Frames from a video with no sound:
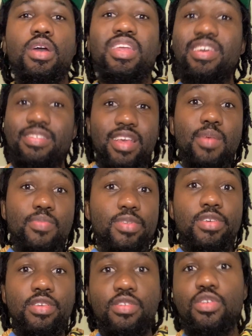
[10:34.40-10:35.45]
An example
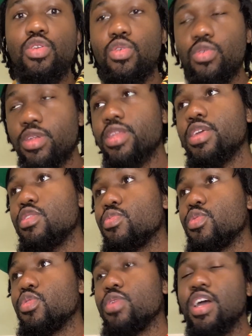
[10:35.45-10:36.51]
is unity is
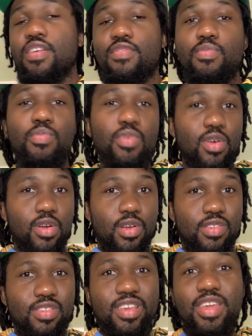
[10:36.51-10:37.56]
when you have
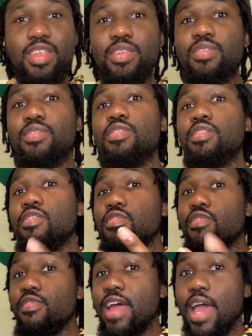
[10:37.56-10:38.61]
bars and
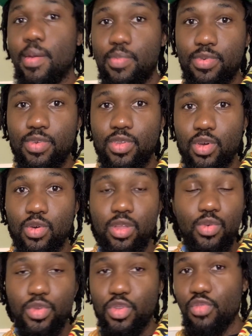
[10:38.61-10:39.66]
rap,
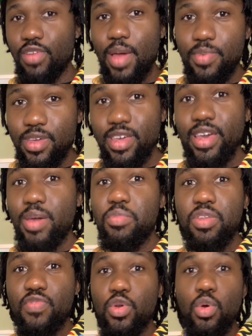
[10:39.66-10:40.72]
like when you're rapping, but
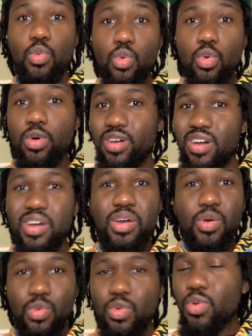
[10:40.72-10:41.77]
if you go woo,
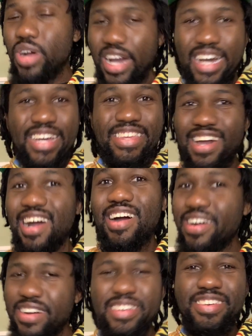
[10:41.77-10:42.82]
woo, yeah,
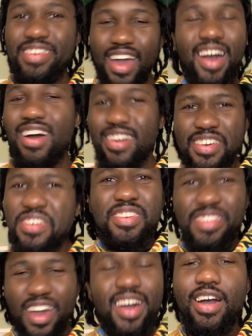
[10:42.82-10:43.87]
yeah,
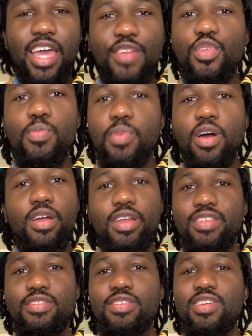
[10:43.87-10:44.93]
yeah, every bar
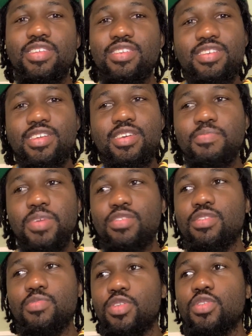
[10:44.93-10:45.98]
you're gonna make
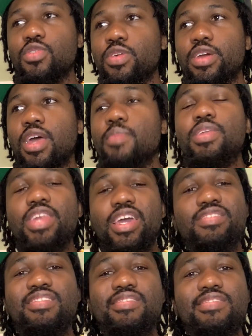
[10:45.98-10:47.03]
someone annoyed. I mean,
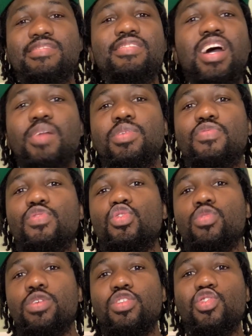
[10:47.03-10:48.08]
yes, it's a style, but if you
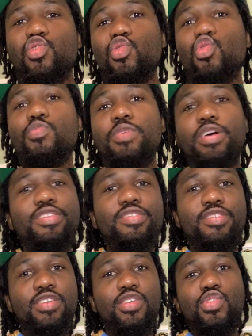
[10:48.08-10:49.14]
do it too much,
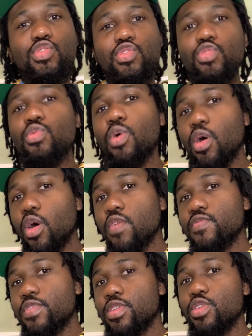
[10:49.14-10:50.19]
too
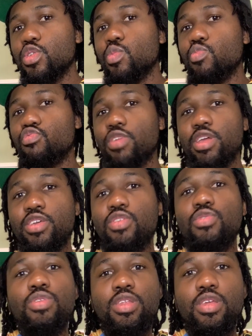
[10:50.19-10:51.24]
often, you break
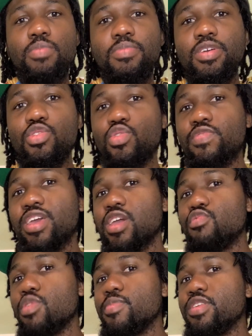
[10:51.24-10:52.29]
unity because you've taken
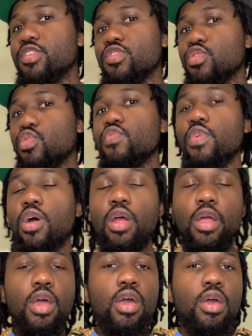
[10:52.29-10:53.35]
repetition too far.
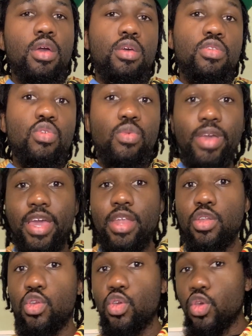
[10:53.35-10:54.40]
So again,
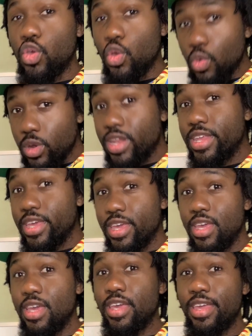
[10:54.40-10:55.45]

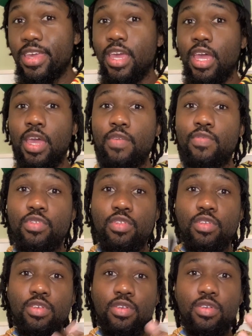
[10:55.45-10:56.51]
unity is
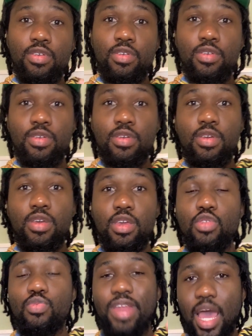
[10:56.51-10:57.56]

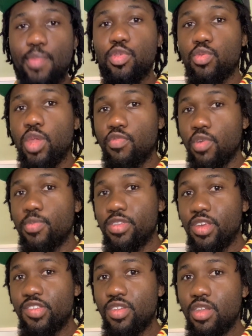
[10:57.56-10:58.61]
what happens when you have
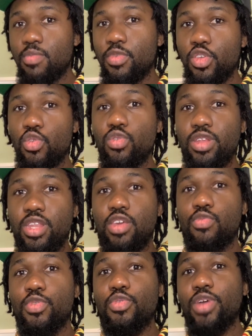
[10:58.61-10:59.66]
repetition, but unity
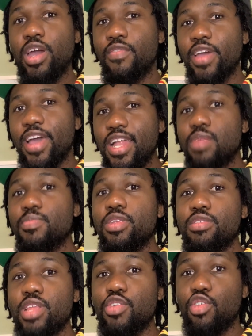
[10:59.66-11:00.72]
is when you have
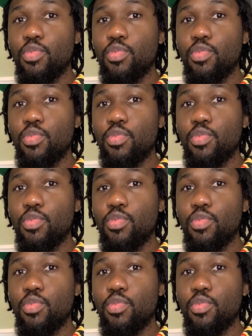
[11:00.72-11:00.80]
elements that are